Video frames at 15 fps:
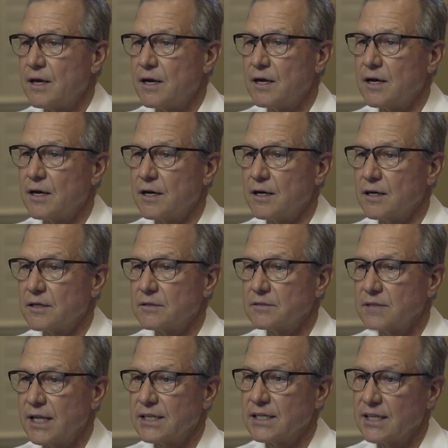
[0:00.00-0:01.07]

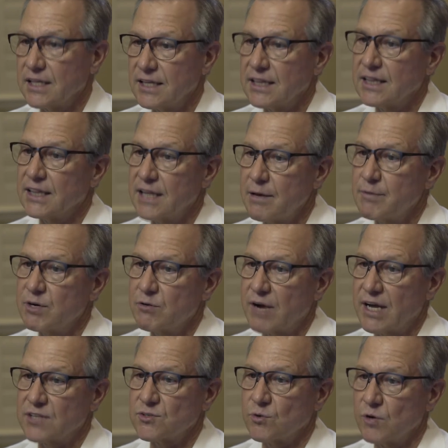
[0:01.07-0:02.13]
Like
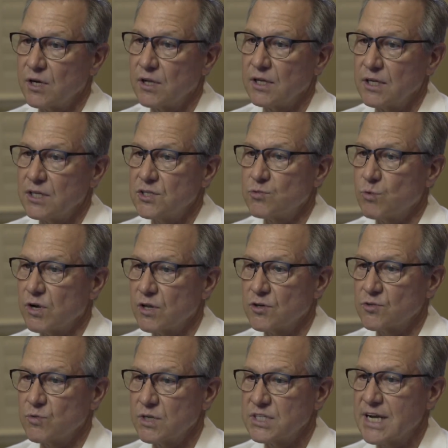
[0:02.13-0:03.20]
lemongrass oil is one of
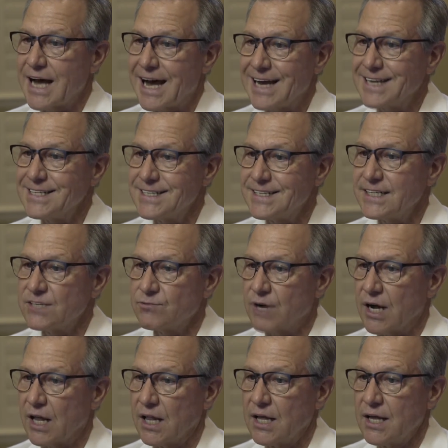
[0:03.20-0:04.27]
those ones high in
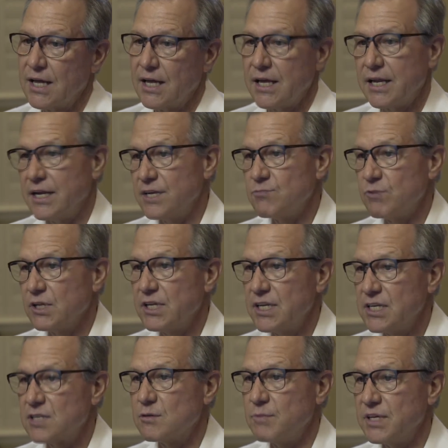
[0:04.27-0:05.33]
citral, and it really
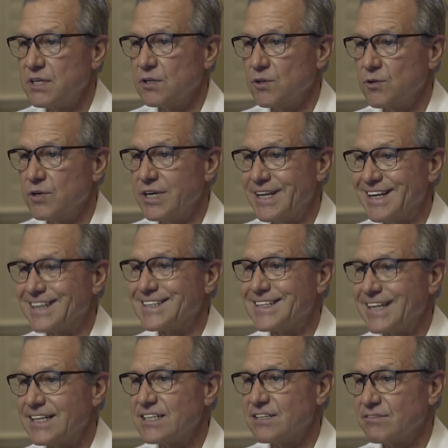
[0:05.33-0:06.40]
needs to be diluted
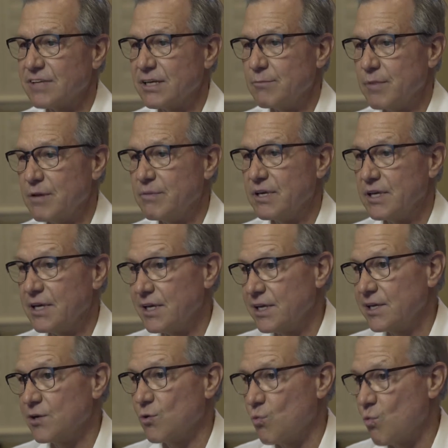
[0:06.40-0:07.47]
extensively, maybe
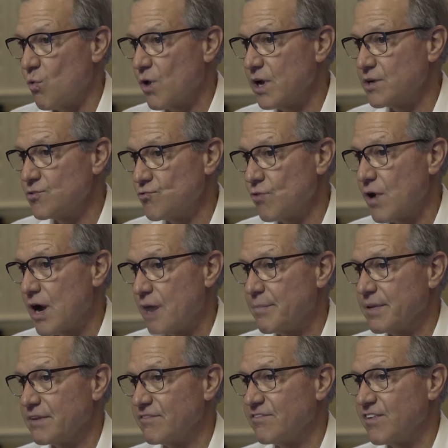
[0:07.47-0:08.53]
1
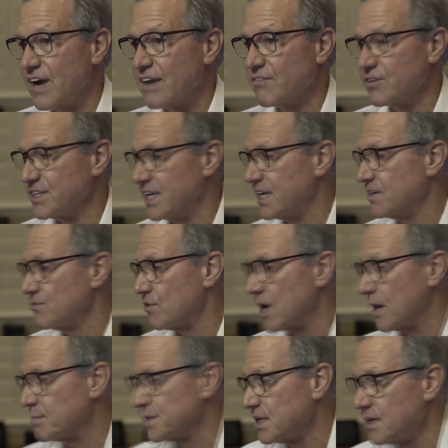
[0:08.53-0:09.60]
drop in 5 or 10
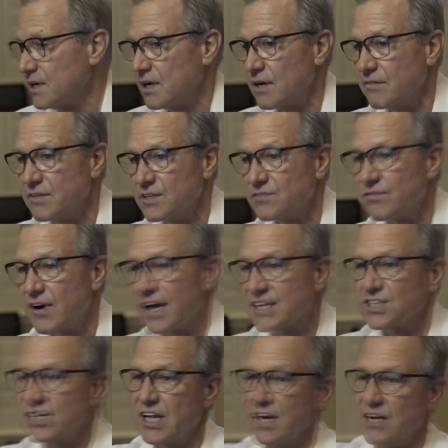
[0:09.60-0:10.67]
drops of this
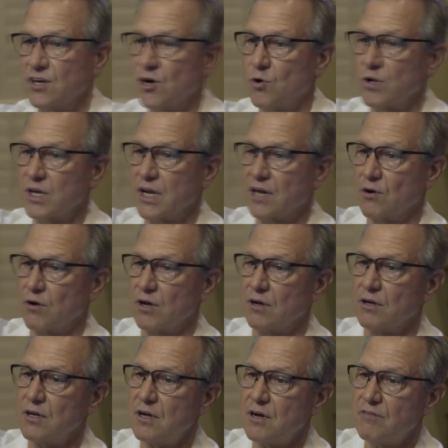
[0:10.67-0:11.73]
fractionated coconut
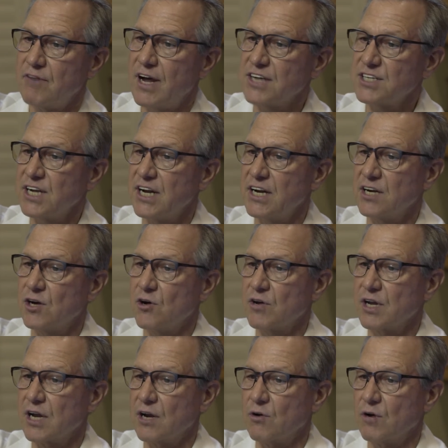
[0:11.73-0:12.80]
oil. Fractionated
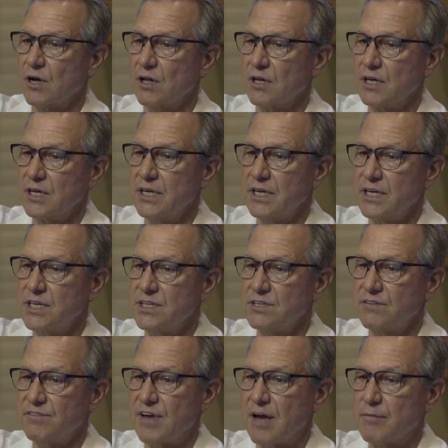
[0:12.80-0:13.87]
coconut oil is
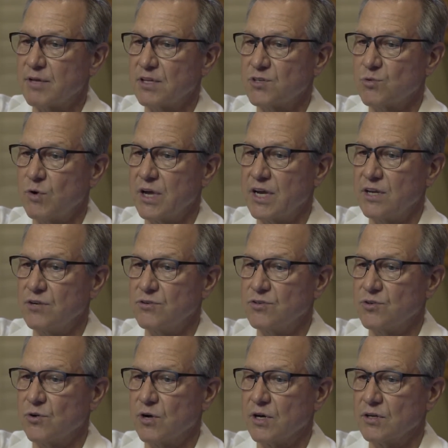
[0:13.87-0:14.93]
a fabulous way to use
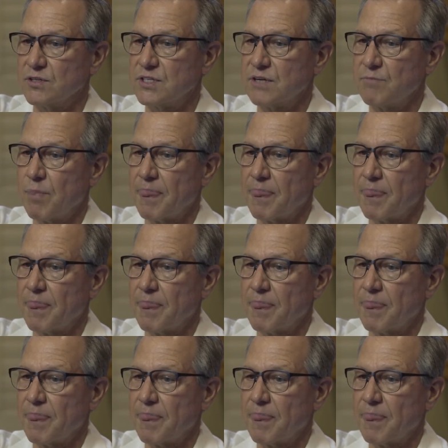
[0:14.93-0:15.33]
oils.